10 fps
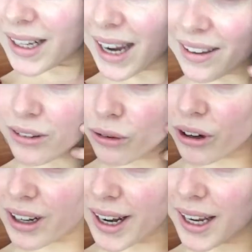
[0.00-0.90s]
It has
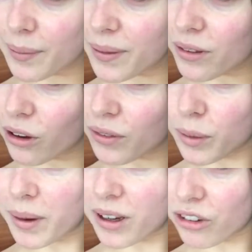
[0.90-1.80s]
grown heaps over
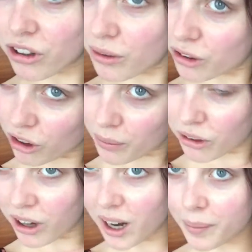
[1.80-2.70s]
the past year, which I'm
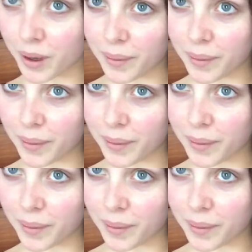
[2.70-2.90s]
so happy